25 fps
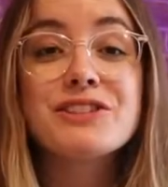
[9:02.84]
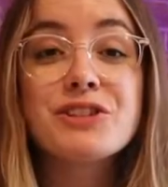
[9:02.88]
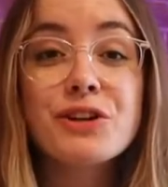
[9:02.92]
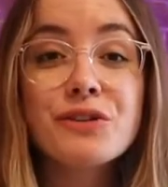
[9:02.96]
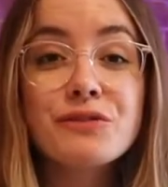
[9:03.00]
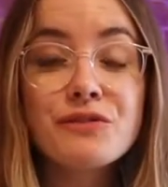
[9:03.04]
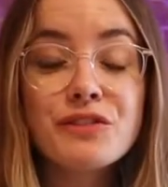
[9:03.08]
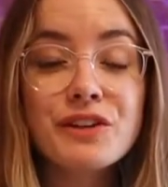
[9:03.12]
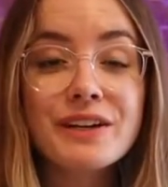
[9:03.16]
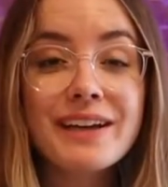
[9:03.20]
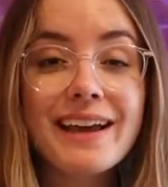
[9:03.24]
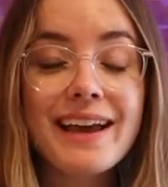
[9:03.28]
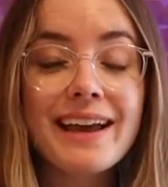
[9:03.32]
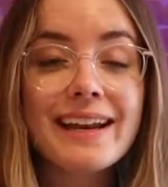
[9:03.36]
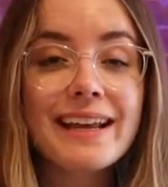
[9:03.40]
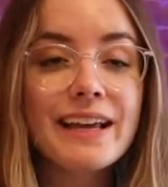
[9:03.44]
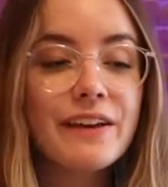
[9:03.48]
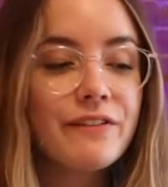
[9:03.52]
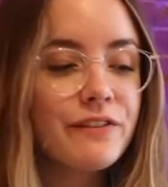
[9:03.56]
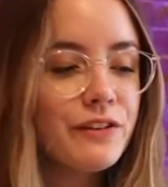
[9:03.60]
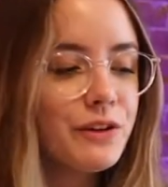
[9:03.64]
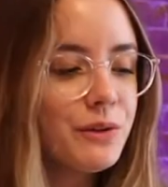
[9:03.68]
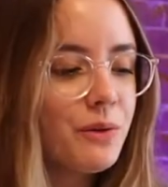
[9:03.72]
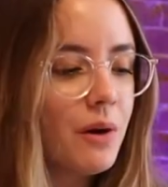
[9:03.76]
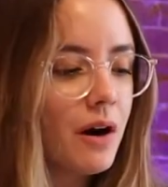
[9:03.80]
don't forget,
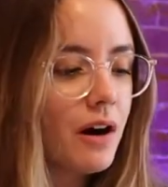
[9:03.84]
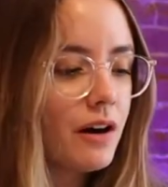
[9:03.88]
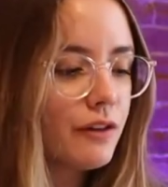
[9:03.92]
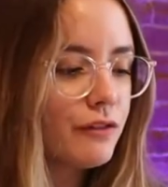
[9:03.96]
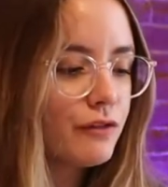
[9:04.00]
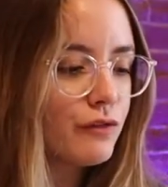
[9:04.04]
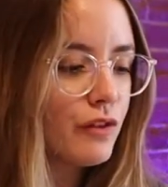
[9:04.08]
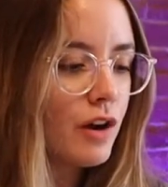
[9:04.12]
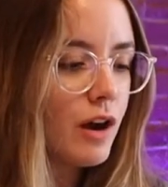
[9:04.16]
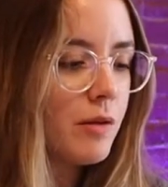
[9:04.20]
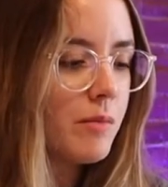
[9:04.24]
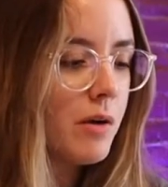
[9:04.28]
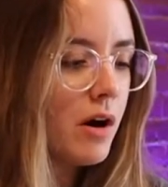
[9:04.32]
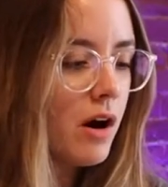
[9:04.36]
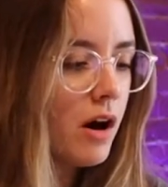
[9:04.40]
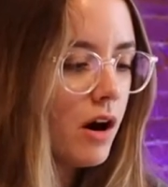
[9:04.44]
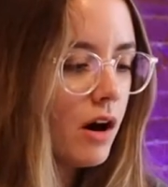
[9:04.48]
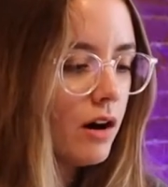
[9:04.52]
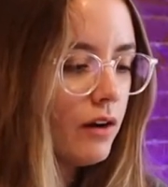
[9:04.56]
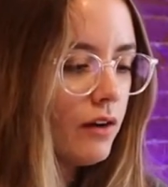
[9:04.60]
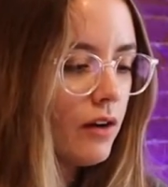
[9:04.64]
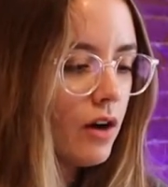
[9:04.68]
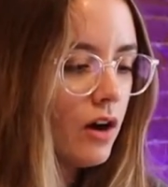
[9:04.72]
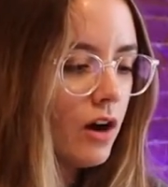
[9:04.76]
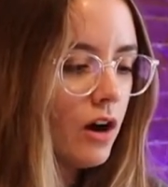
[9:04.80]
if you are from
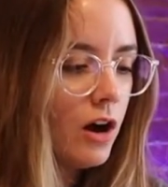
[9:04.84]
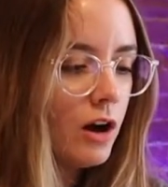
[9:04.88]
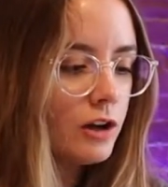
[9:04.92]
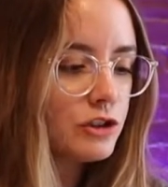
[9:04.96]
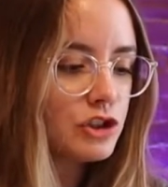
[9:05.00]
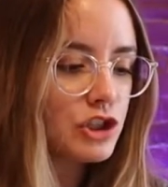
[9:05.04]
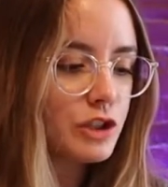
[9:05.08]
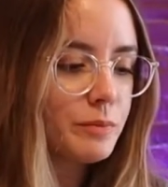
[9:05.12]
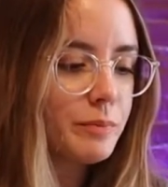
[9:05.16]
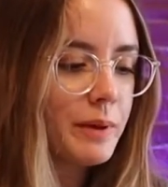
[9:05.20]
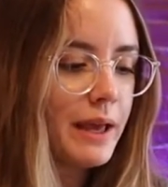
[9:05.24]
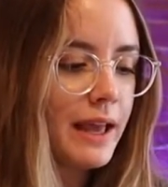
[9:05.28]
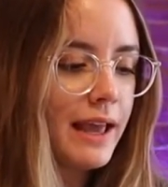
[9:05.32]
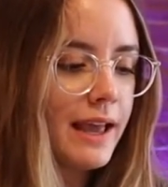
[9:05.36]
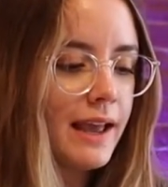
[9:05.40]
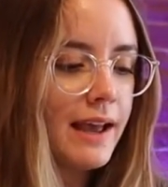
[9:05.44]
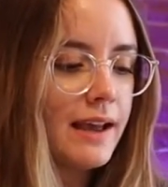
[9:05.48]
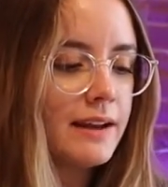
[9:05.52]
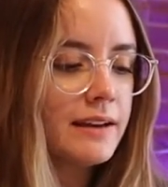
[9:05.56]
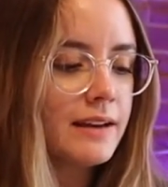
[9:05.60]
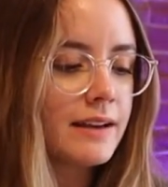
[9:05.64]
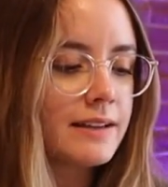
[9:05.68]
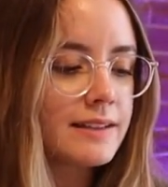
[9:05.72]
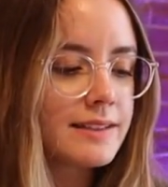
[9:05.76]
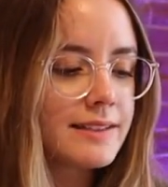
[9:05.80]
Hong Kong,
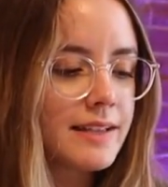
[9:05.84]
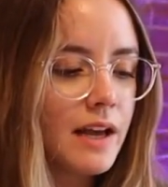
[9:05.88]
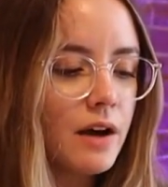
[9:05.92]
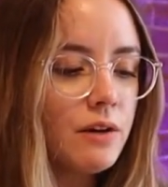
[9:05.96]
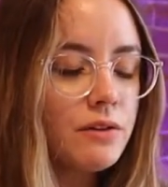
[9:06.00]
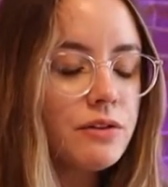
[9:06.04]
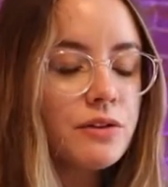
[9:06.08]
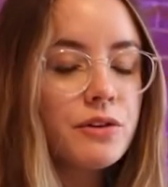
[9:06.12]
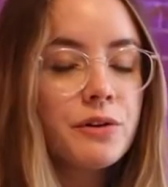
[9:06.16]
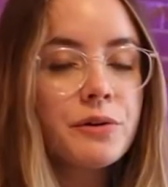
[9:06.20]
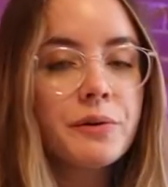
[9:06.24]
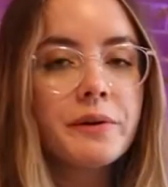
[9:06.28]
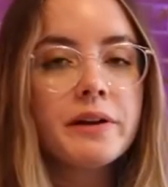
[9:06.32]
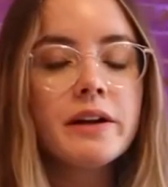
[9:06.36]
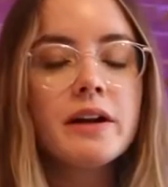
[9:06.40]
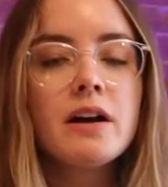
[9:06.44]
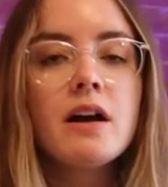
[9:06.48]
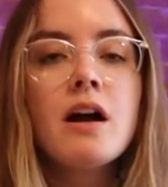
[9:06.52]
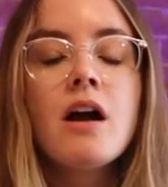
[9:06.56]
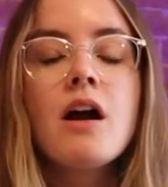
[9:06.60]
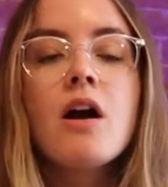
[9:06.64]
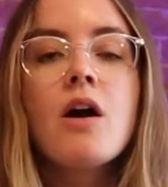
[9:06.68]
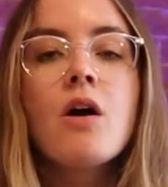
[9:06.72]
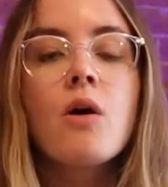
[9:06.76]
Japan, South Korea,